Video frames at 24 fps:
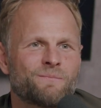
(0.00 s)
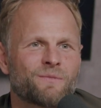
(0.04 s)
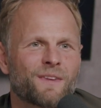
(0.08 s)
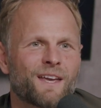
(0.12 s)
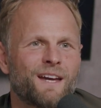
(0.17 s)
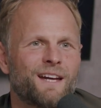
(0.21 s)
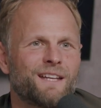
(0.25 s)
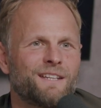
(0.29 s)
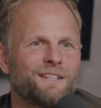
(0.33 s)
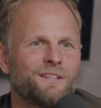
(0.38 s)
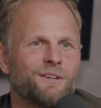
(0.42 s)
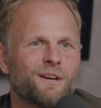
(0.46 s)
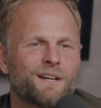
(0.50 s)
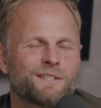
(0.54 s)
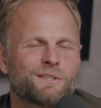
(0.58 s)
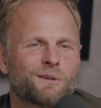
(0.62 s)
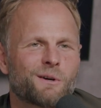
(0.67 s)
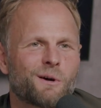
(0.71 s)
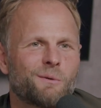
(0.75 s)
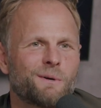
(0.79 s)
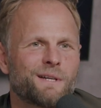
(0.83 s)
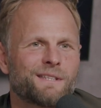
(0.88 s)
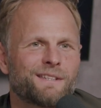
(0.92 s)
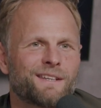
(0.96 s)
And you guys are
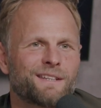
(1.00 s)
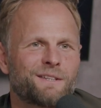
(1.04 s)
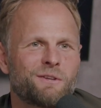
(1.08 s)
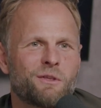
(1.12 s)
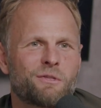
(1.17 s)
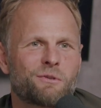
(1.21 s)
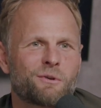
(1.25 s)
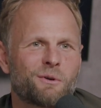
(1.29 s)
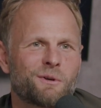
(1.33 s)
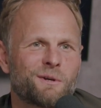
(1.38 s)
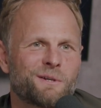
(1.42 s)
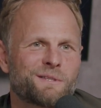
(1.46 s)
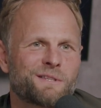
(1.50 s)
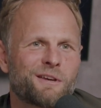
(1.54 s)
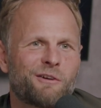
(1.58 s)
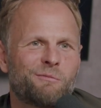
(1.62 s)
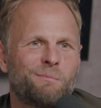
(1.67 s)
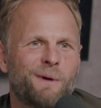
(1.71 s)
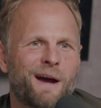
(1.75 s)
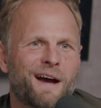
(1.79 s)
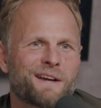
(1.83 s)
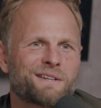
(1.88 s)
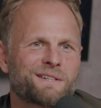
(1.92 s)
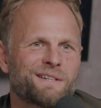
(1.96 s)
always like, you throw yourself
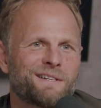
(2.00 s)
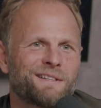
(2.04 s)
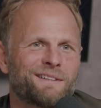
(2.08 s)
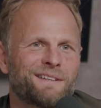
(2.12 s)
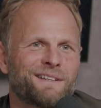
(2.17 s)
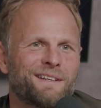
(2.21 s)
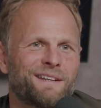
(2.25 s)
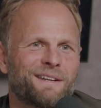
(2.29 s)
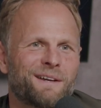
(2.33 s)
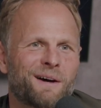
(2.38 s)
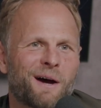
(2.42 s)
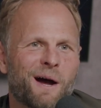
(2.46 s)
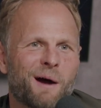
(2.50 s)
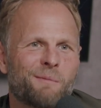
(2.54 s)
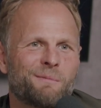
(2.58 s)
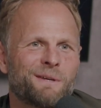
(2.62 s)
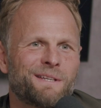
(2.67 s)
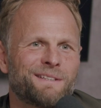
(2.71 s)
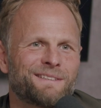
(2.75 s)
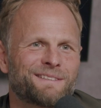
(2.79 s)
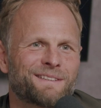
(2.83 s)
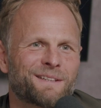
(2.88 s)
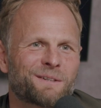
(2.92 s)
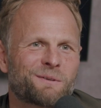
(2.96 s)
passionately into
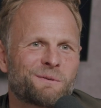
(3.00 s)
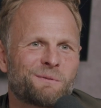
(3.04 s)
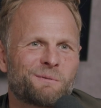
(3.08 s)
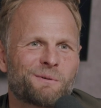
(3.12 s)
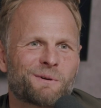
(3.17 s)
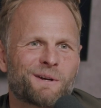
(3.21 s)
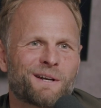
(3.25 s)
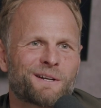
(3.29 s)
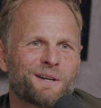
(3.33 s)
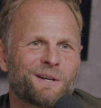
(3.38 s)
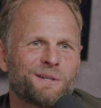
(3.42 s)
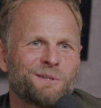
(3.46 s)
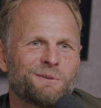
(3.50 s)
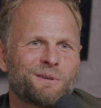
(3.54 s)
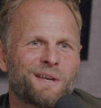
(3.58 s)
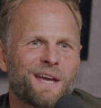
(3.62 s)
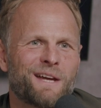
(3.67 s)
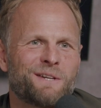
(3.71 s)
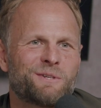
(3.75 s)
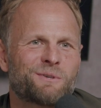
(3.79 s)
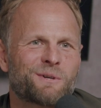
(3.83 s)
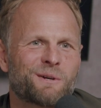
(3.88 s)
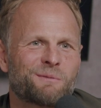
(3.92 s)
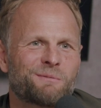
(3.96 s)
hobbies. Like when we were on our
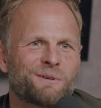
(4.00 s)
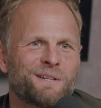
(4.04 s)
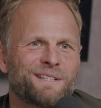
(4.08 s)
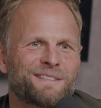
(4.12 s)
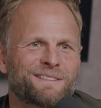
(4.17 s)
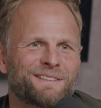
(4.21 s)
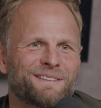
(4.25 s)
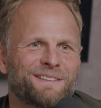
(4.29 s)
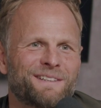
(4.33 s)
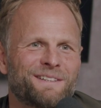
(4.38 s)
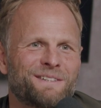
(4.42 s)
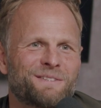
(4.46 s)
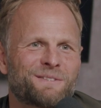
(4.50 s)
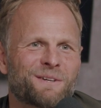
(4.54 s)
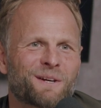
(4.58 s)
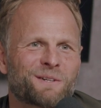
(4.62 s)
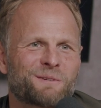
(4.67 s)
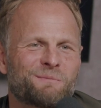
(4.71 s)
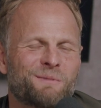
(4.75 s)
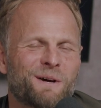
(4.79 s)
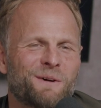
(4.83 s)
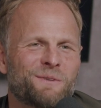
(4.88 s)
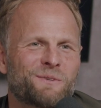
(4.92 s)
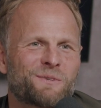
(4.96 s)
UK trip recently, you
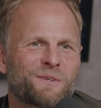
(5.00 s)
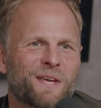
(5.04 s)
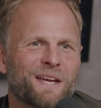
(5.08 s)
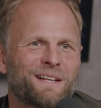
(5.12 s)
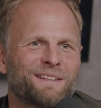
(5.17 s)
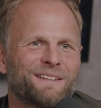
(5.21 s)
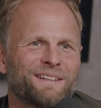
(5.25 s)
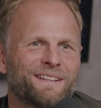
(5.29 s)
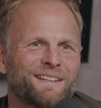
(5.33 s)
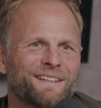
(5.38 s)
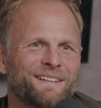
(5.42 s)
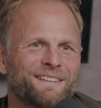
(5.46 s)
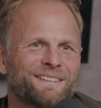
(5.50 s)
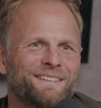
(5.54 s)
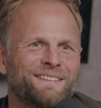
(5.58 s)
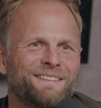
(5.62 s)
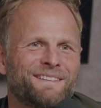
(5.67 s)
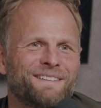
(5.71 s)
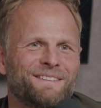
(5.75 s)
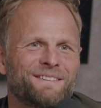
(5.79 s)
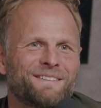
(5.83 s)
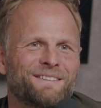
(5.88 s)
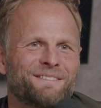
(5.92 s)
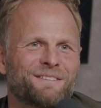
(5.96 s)
talked about sailing and
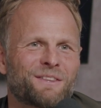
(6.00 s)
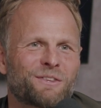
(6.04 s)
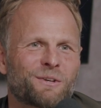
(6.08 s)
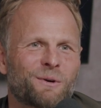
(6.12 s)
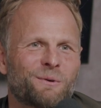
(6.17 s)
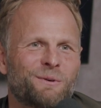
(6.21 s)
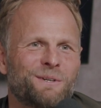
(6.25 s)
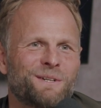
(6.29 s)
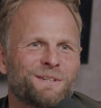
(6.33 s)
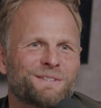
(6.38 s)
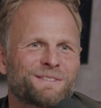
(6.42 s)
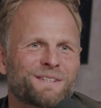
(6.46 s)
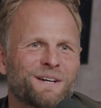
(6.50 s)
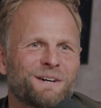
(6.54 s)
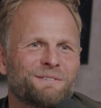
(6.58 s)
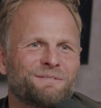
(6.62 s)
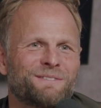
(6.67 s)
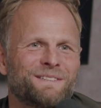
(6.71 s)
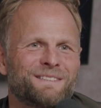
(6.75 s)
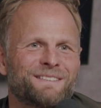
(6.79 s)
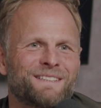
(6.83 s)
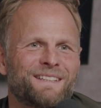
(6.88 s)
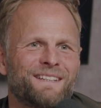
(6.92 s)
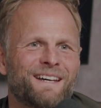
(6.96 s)
you throwing
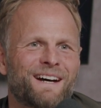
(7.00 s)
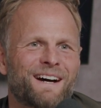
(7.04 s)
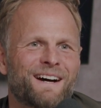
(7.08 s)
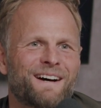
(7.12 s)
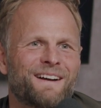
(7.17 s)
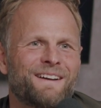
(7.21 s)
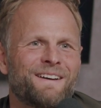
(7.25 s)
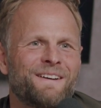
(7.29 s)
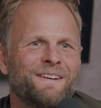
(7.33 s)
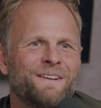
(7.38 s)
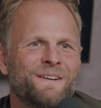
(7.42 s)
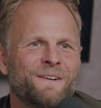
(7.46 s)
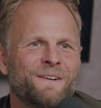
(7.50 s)
yourself into that.